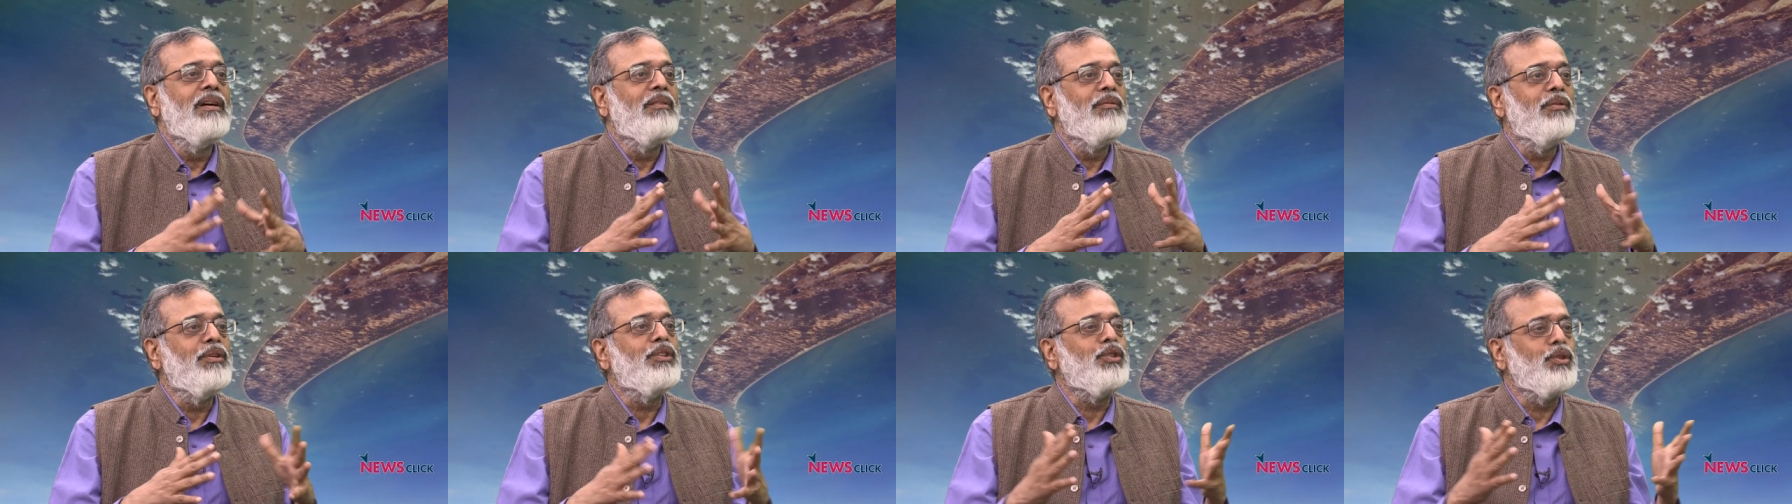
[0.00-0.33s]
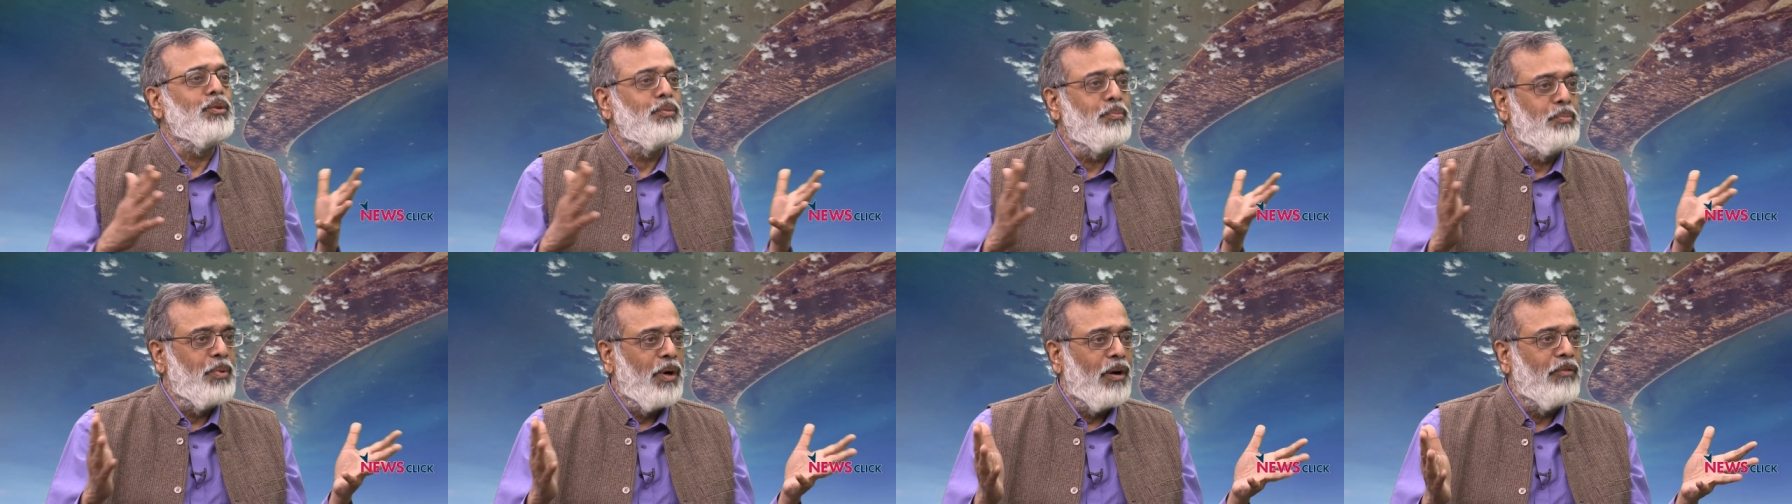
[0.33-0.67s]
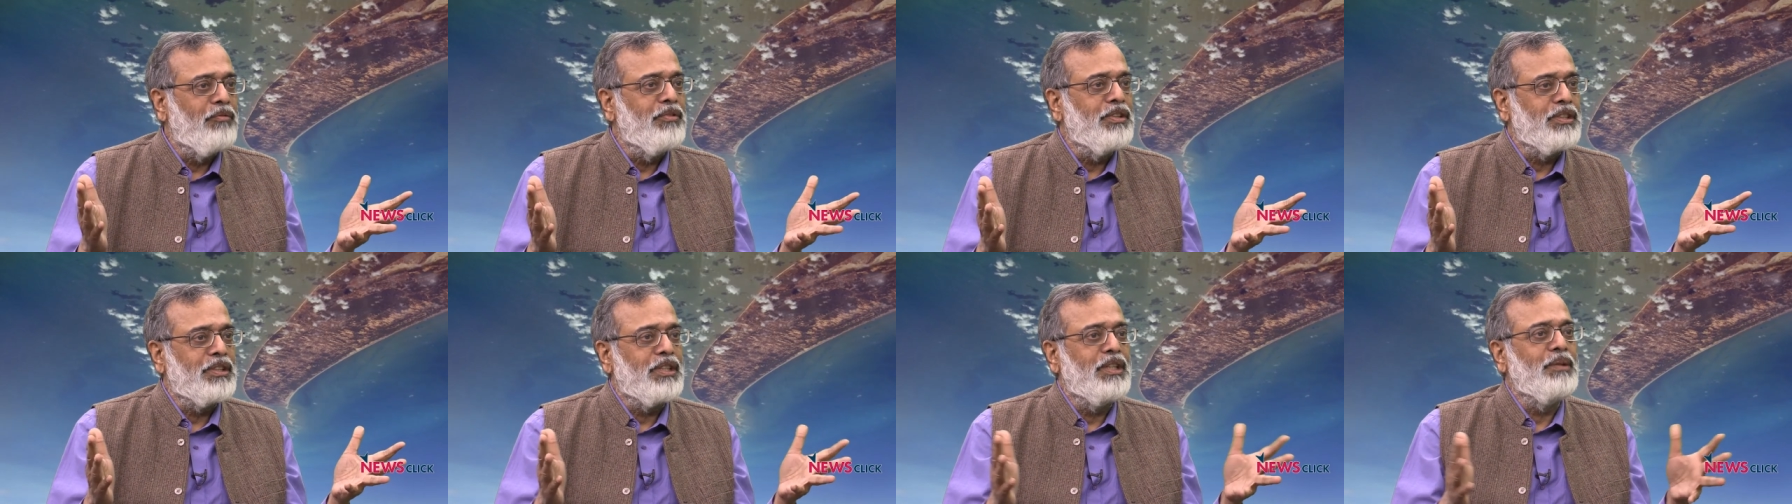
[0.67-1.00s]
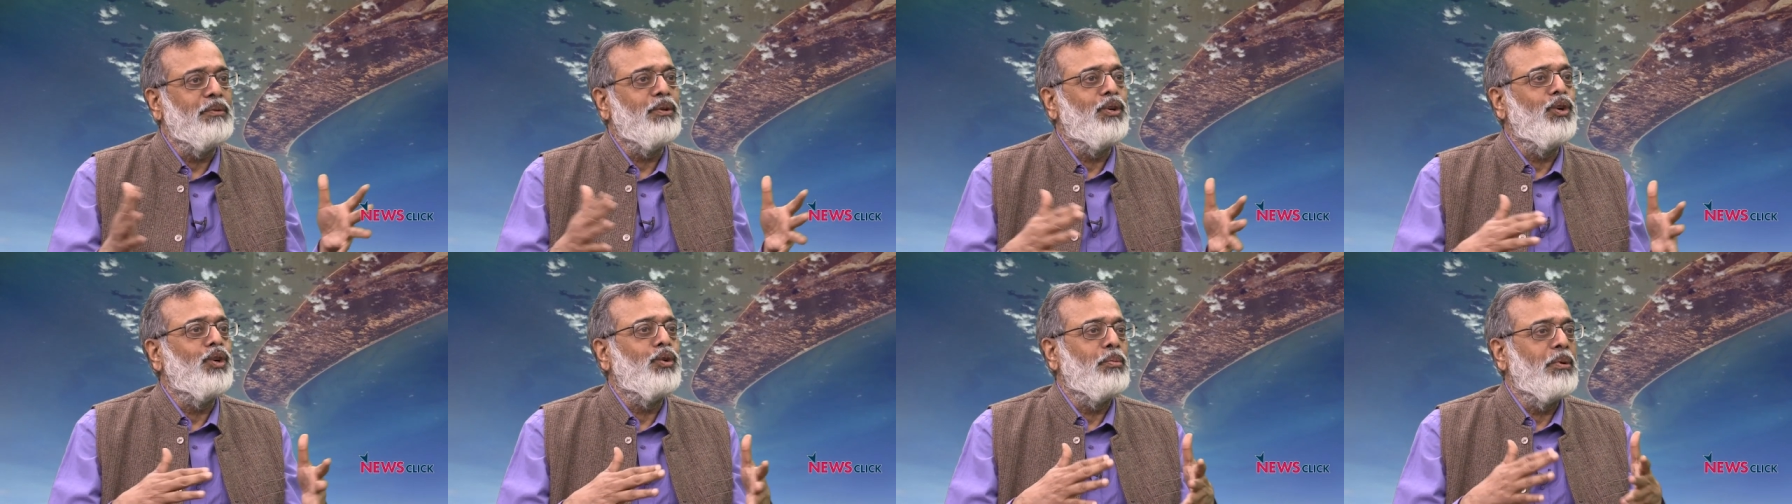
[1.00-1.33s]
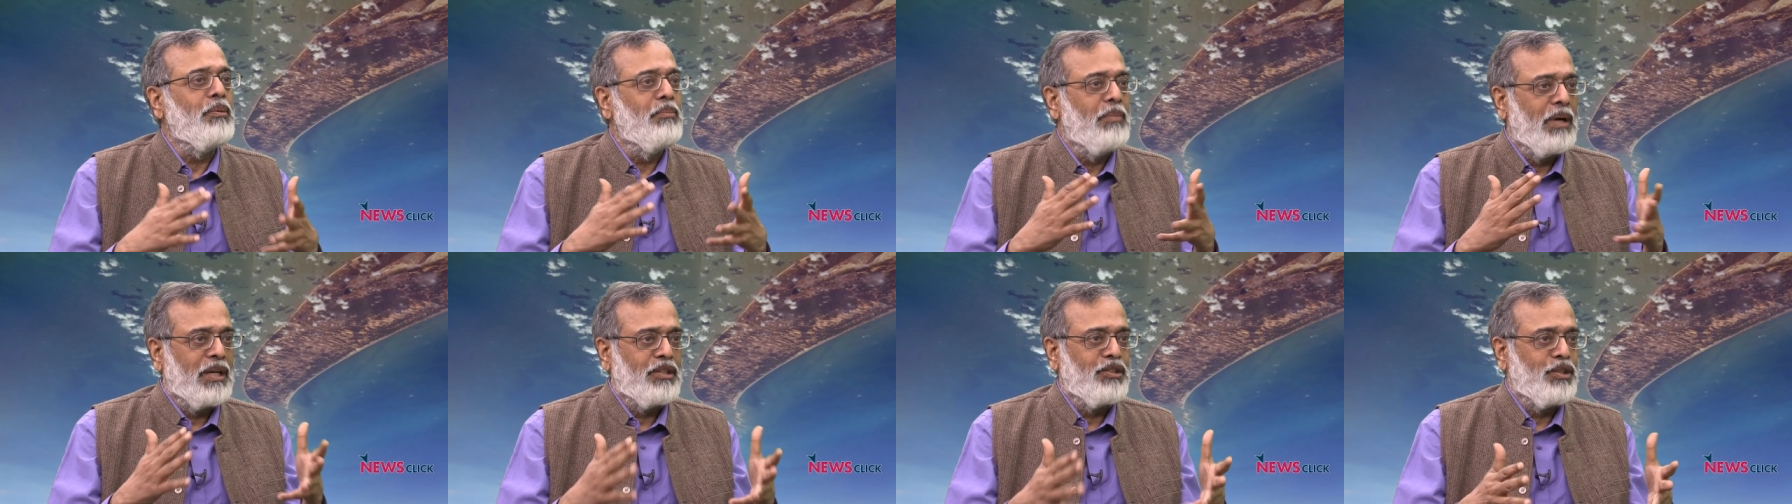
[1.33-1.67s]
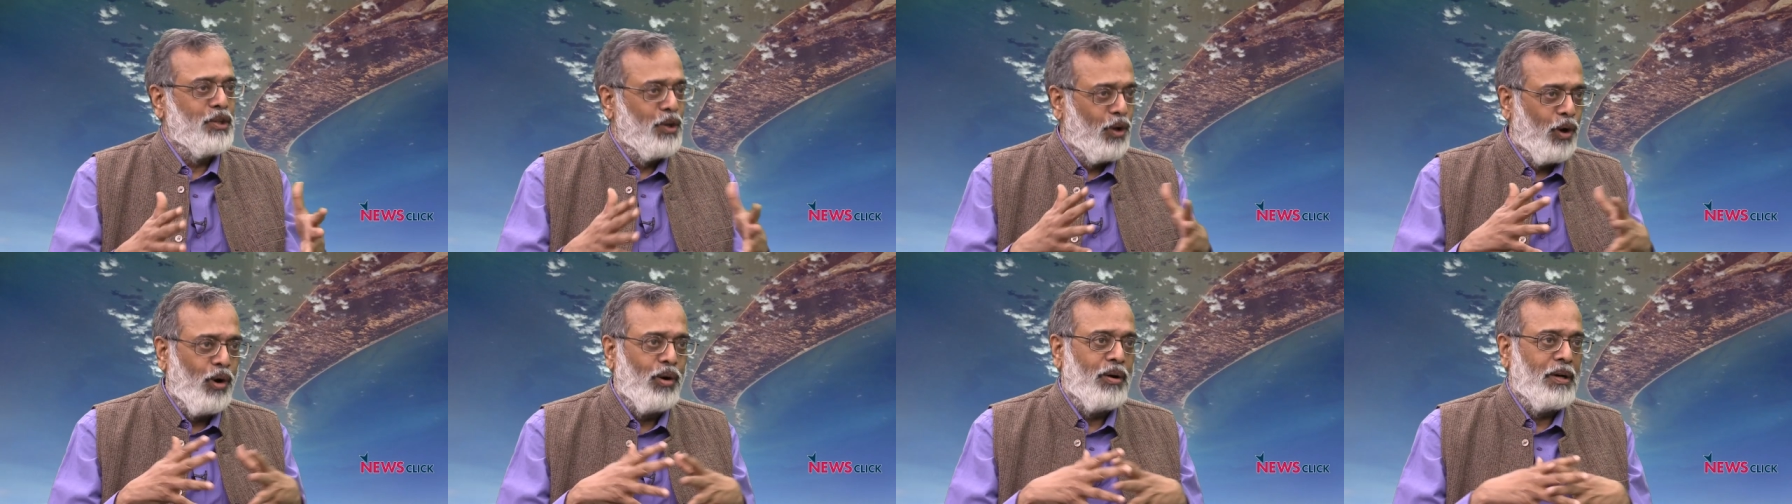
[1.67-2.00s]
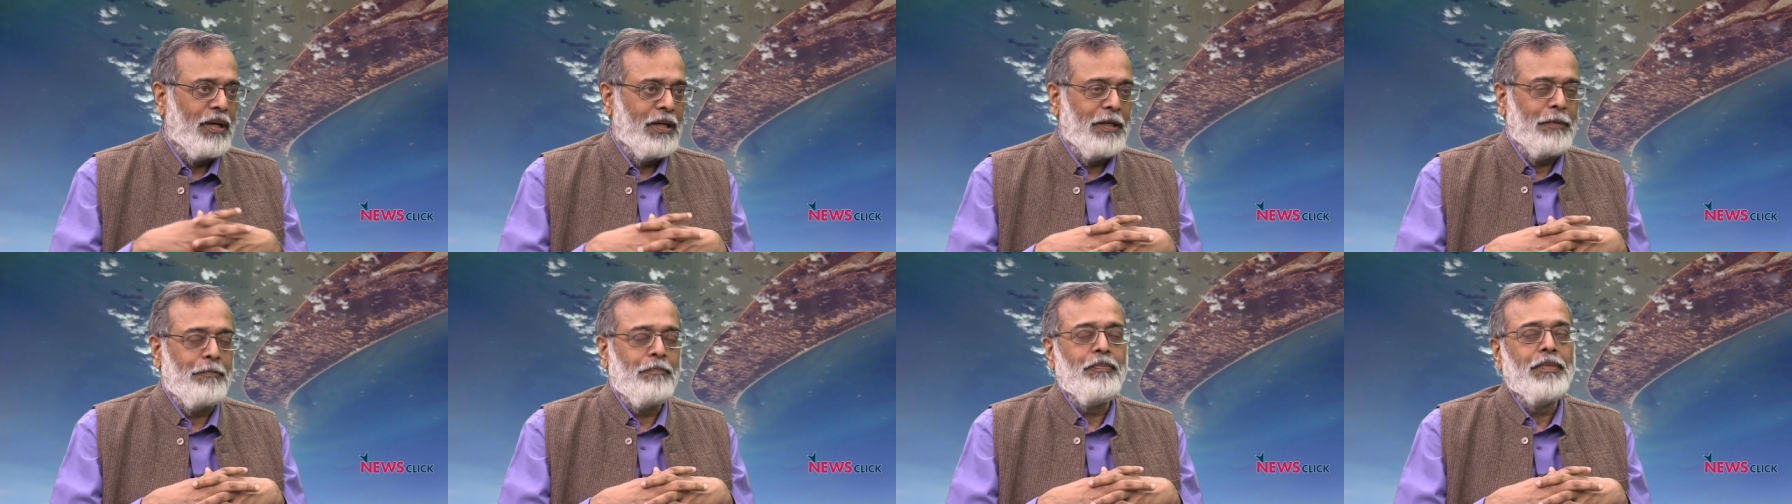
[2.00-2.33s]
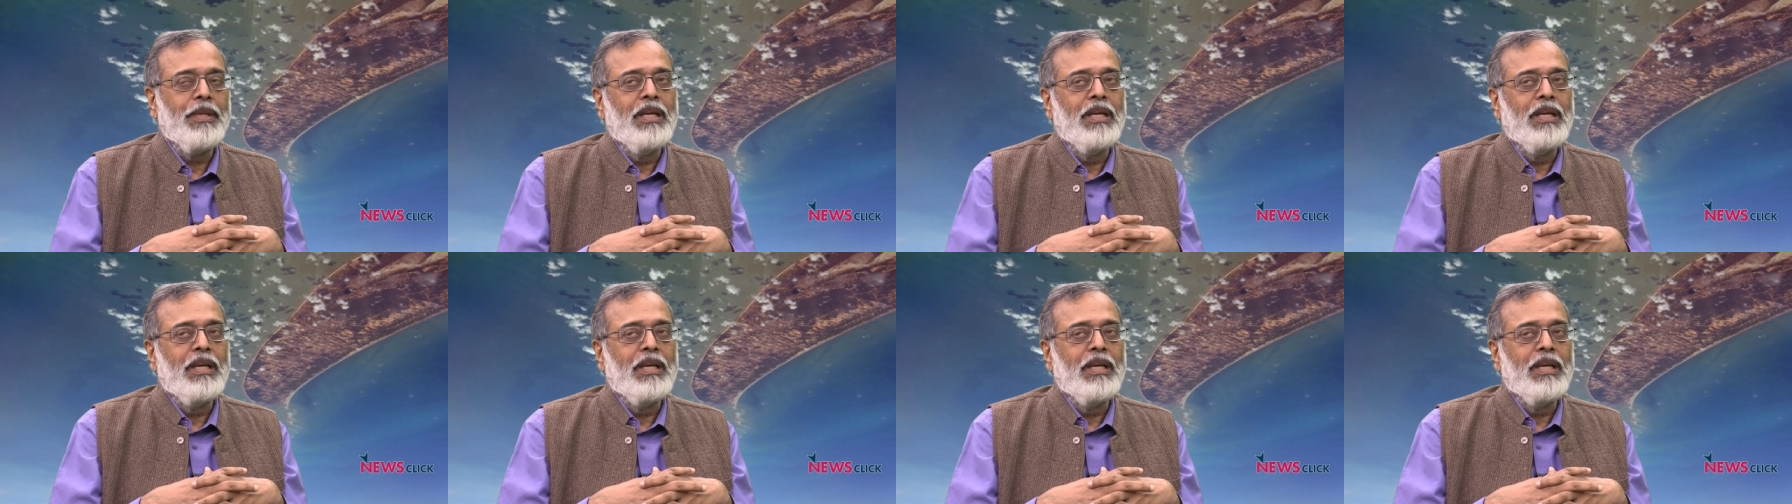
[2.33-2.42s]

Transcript: which is obviously going to be much longer.